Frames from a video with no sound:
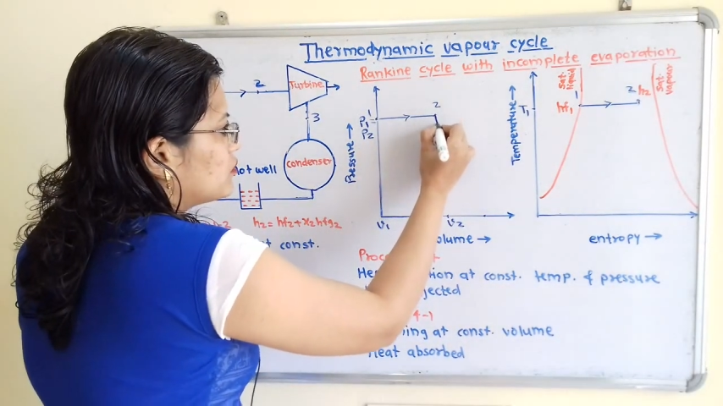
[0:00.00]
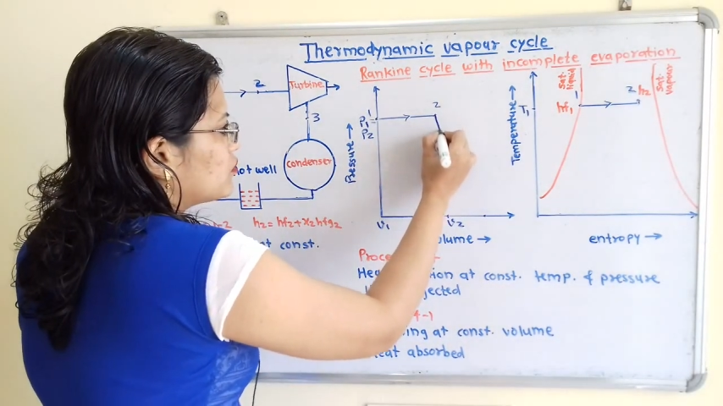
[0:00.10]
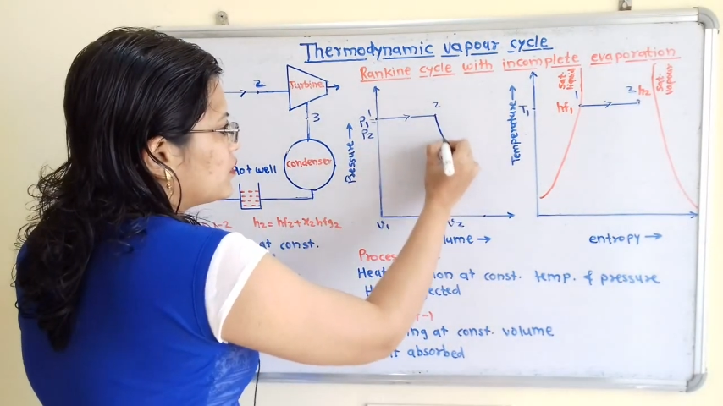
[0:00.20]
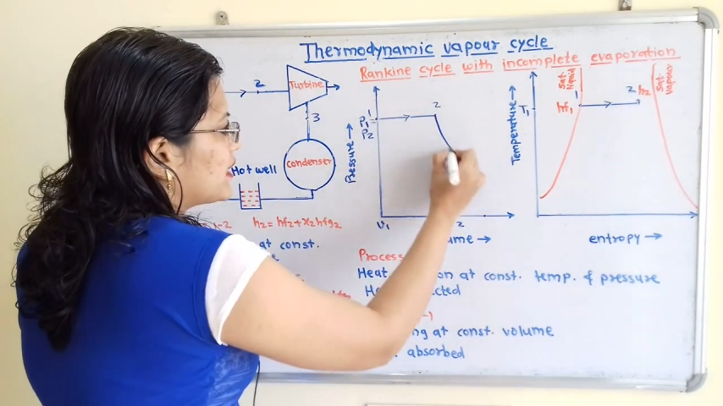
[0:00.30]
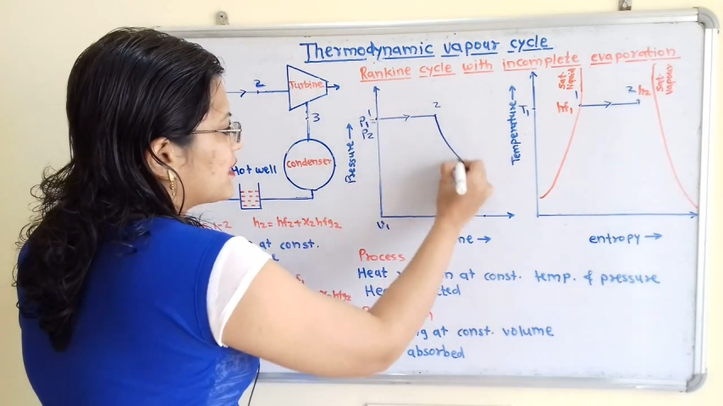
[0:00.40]

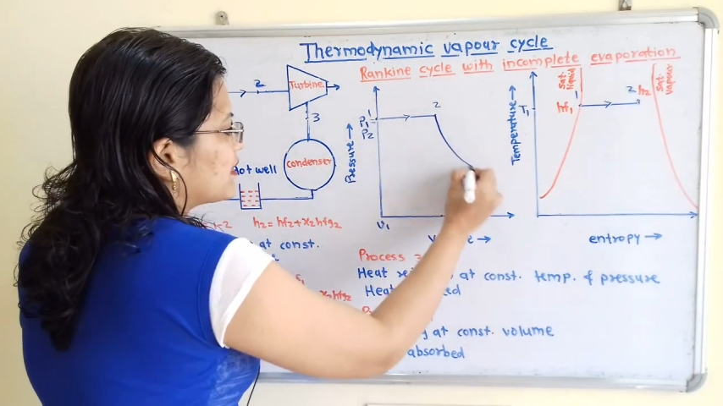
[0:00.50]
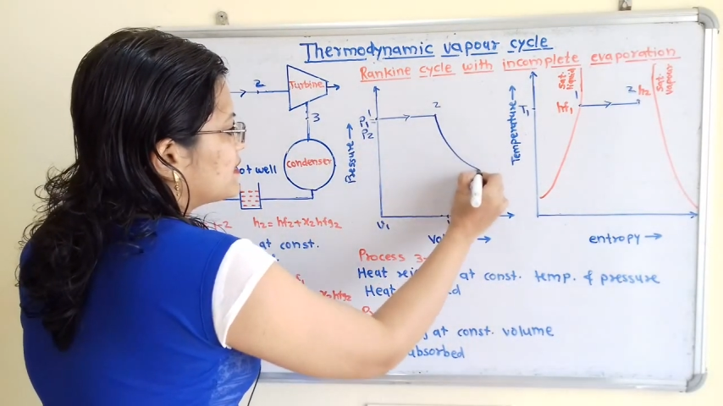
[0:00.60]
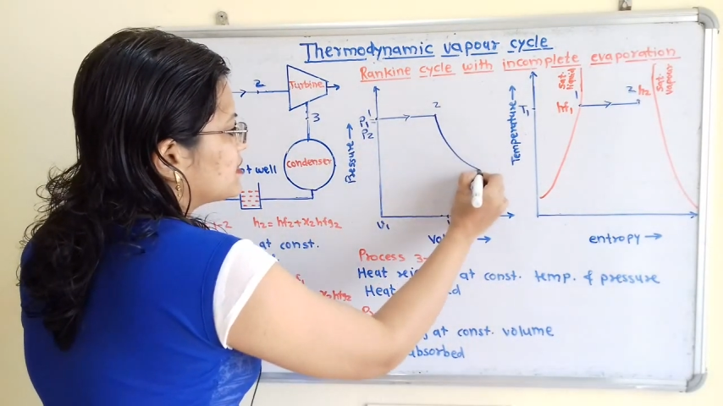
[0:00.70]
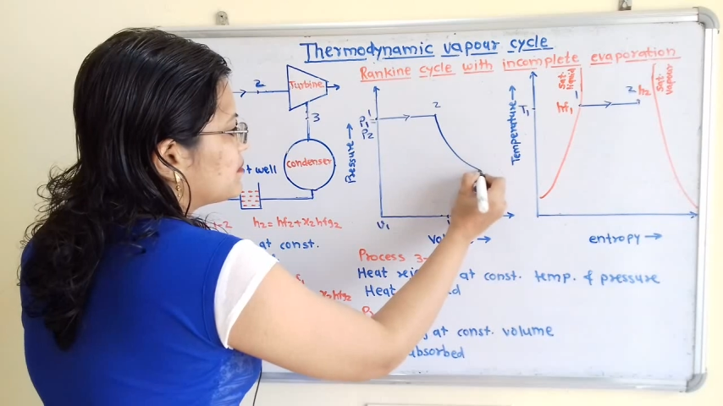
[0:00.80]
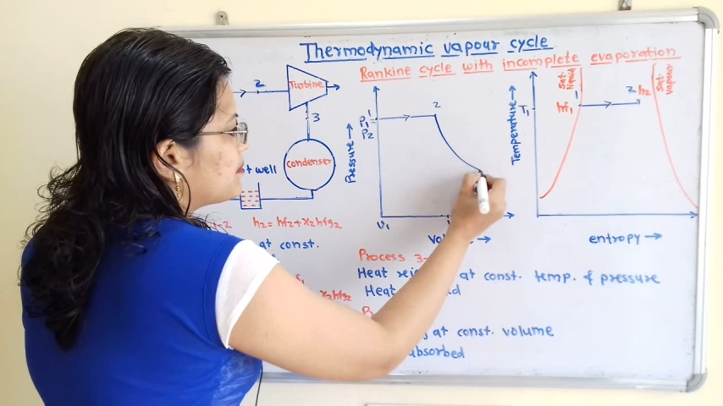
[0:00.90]
So
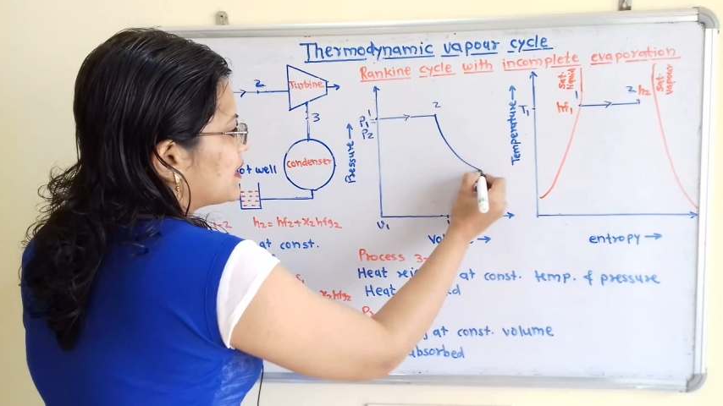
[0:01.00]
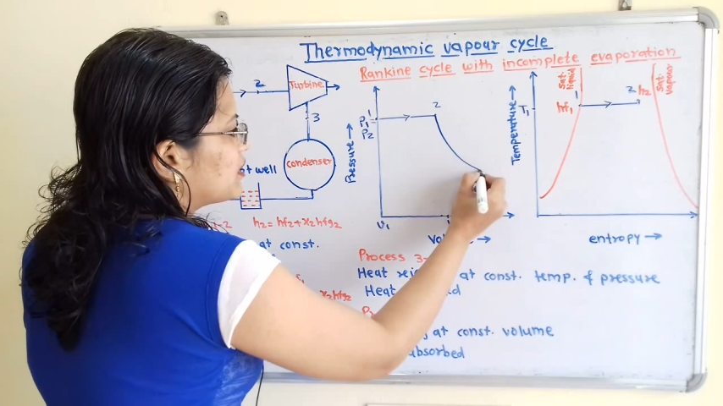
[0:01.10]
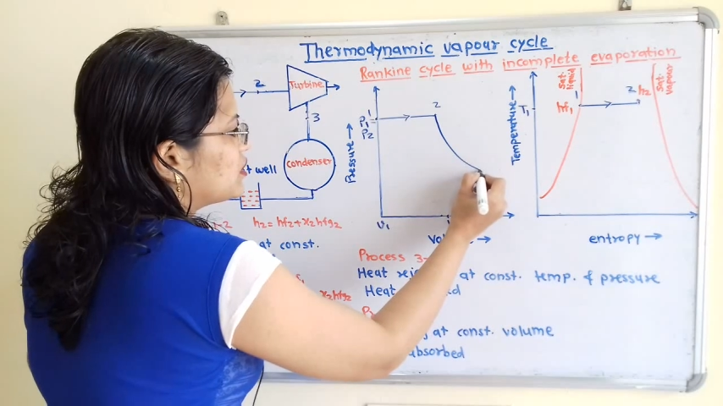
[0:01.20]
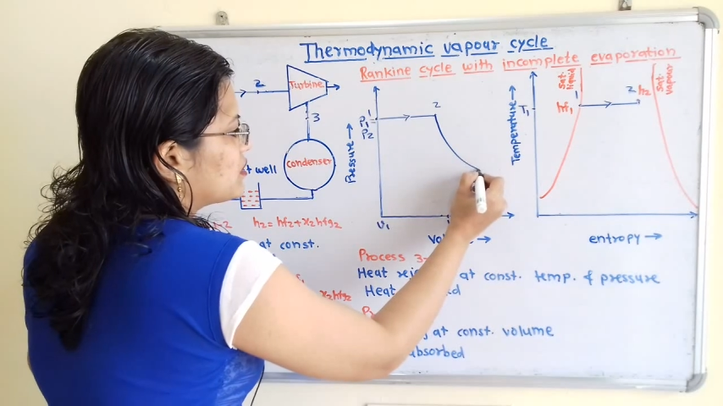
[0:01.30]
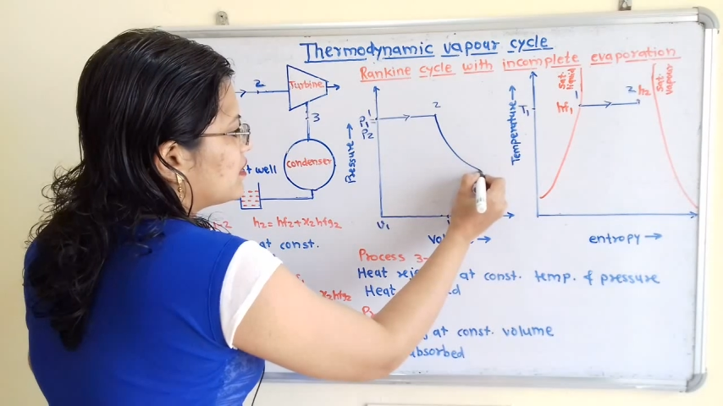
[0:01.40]
decrease in
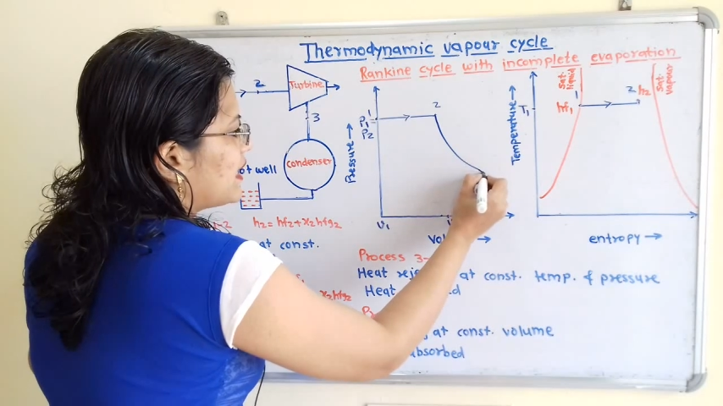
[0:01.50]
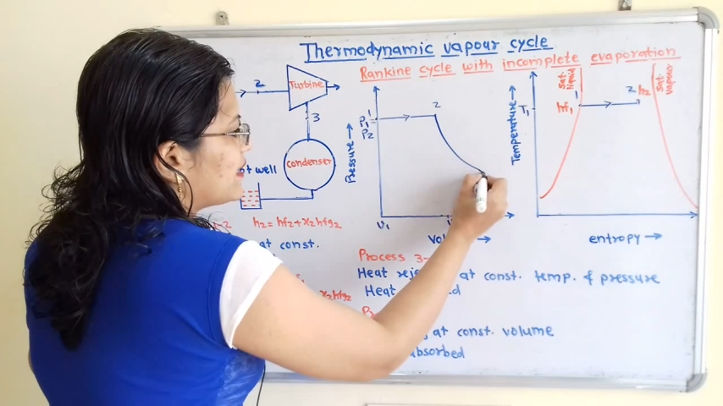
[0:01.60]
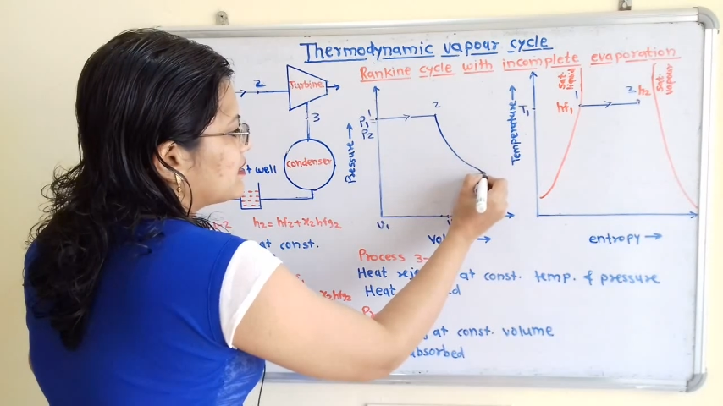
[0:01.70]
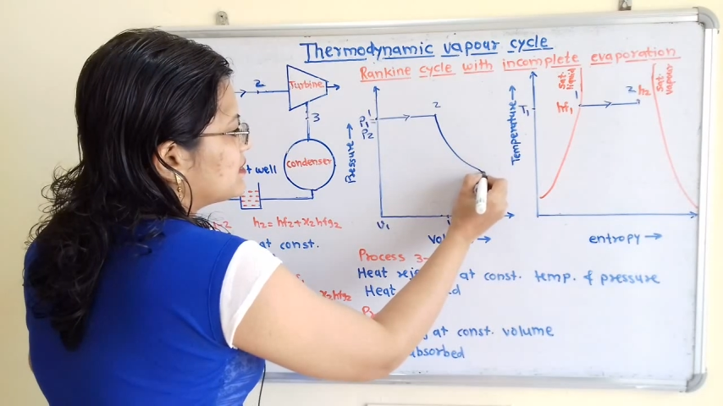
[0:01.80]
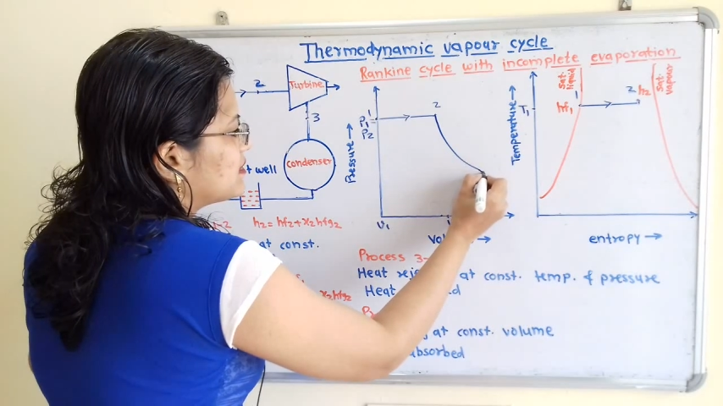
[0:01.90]
pressure, at the